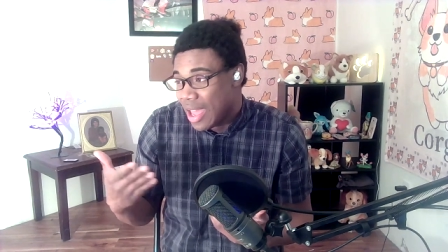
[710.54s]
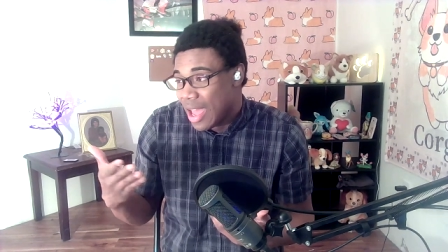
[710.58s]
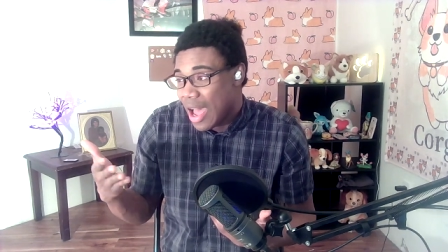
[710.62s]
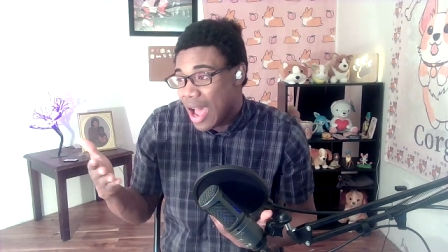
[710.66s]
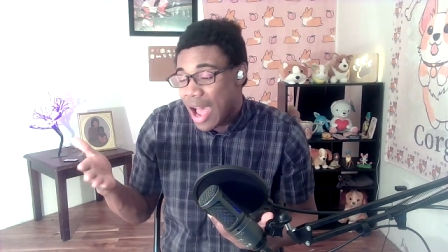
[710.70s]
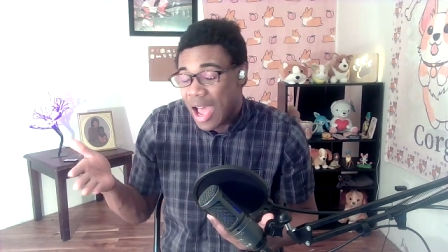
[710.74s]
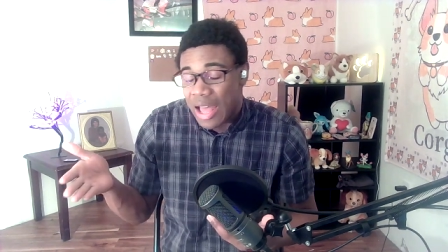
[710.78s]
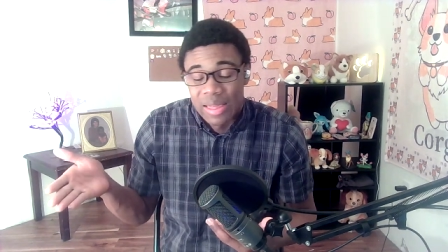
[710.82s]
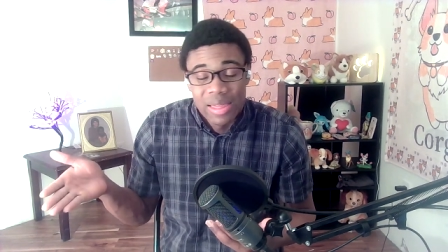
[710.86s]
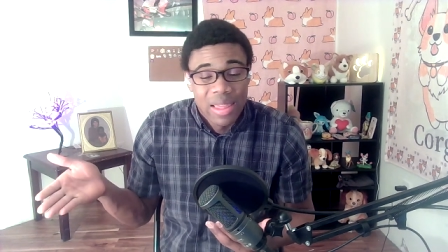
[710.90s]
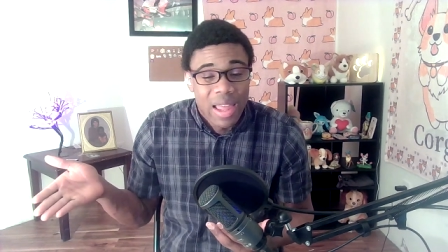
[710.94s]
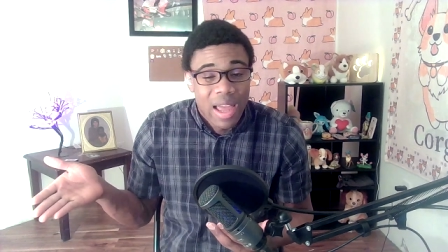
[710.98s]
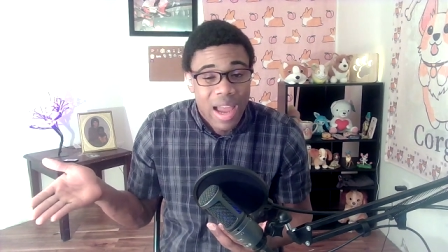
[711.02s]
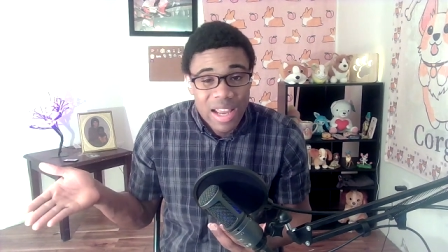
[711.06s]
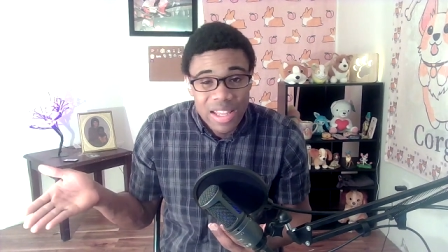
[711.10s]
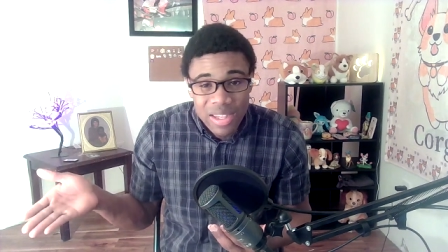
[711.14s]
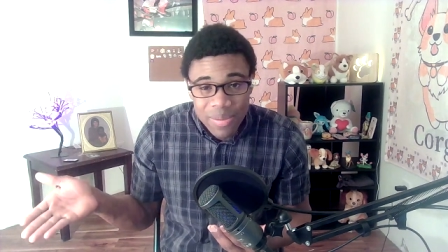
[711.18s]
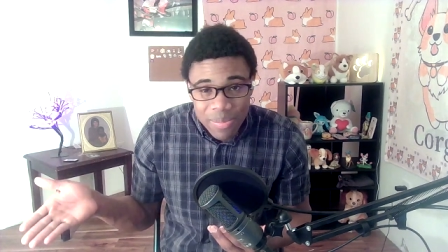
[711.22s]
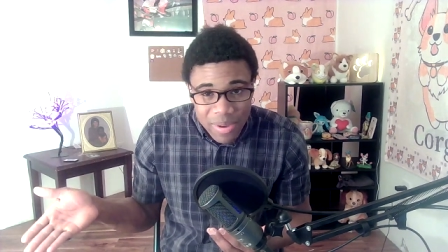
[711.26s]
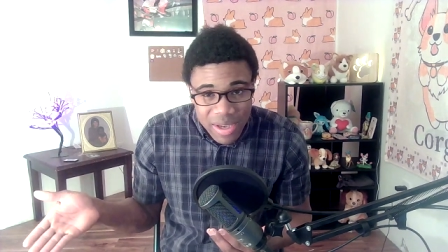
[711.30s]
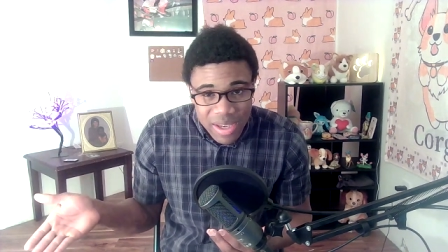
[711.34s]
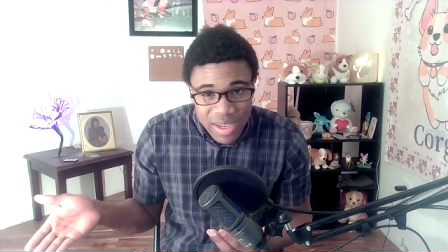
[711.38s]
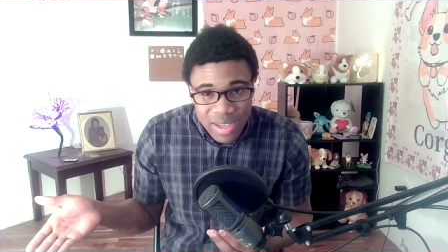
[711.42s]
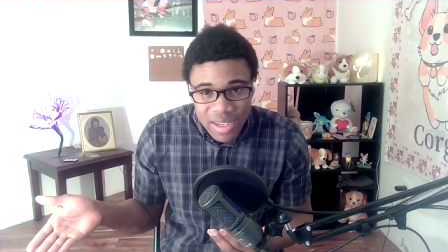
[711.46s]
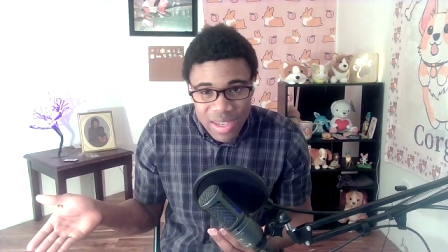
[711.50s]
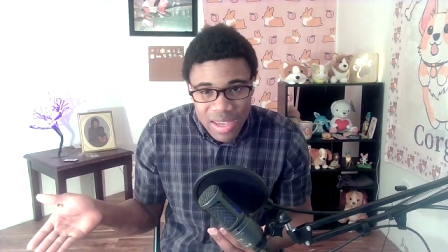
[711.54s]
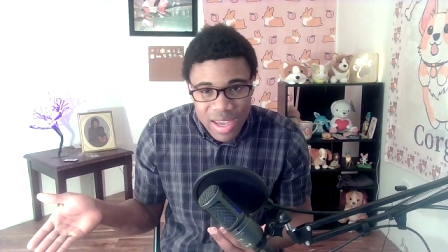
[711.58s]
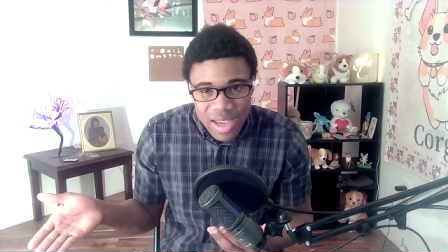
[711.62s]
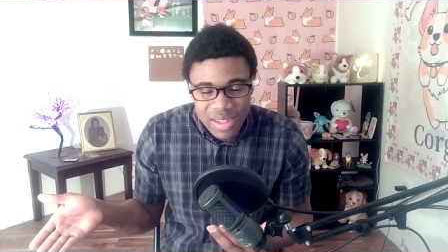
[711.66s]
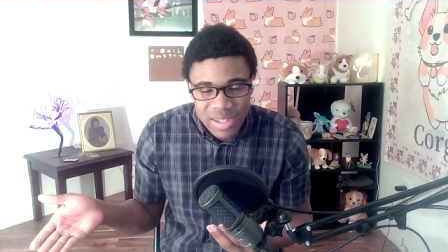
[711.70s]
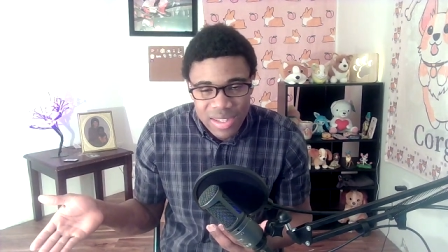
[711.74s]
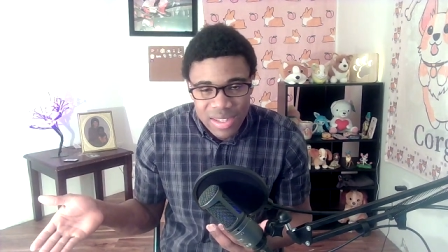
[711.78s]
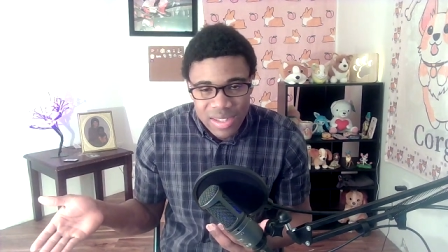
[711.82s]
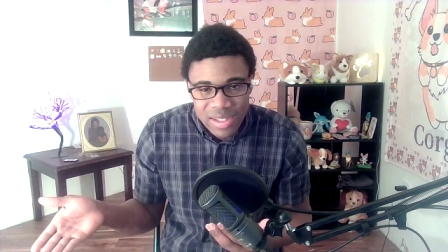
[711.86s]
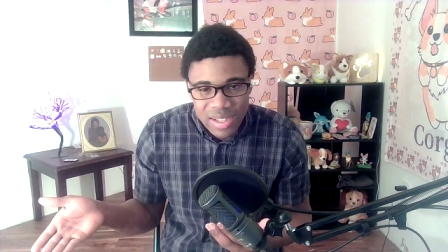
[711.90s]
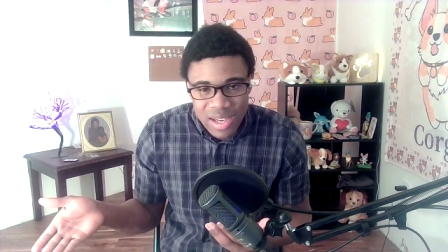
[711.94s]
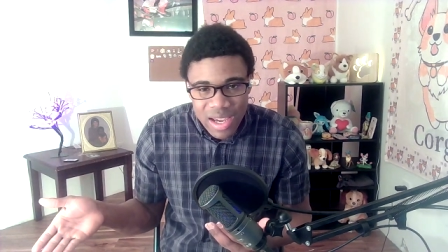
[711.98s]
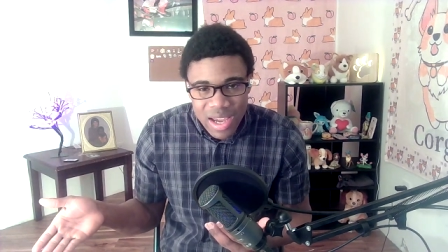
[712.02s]
I liked Pinkie at
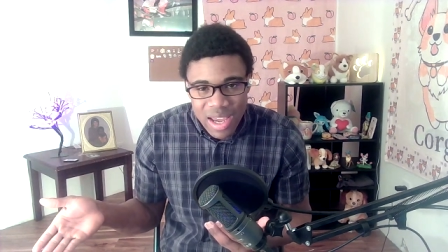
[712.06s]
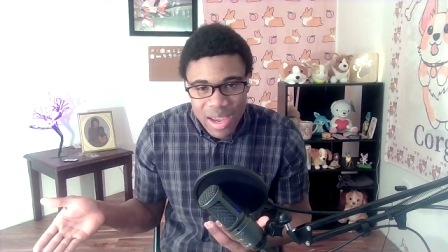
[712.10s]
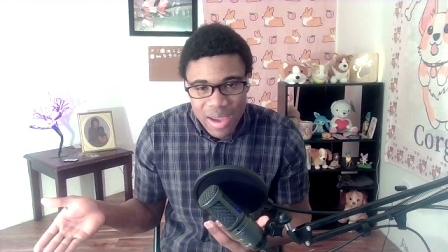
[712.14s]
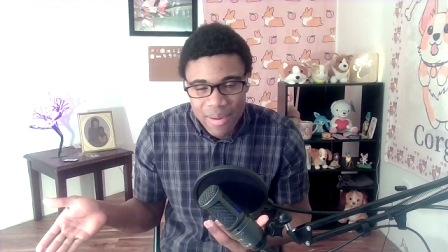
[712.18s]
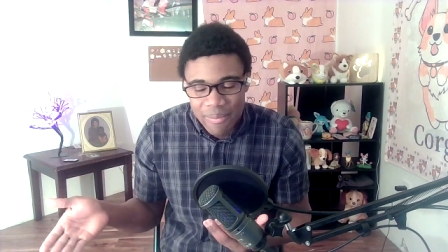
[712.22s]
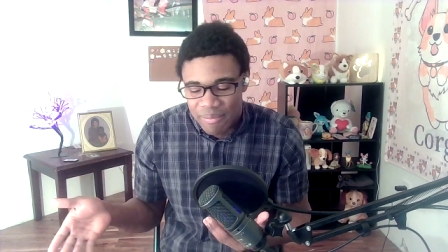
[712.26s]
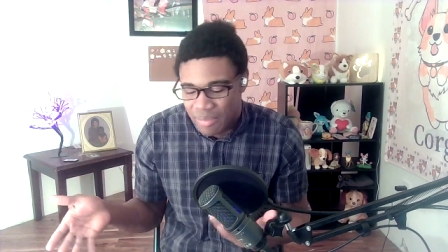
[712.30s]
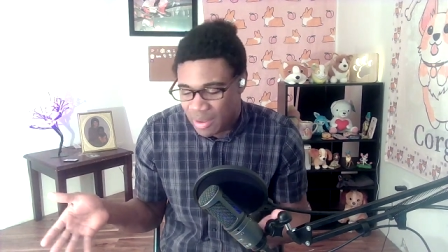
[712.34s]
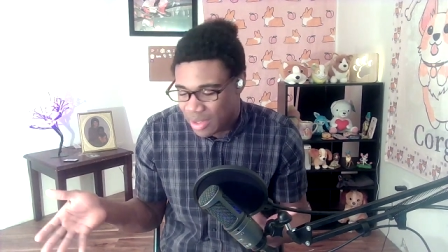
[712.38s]
the time.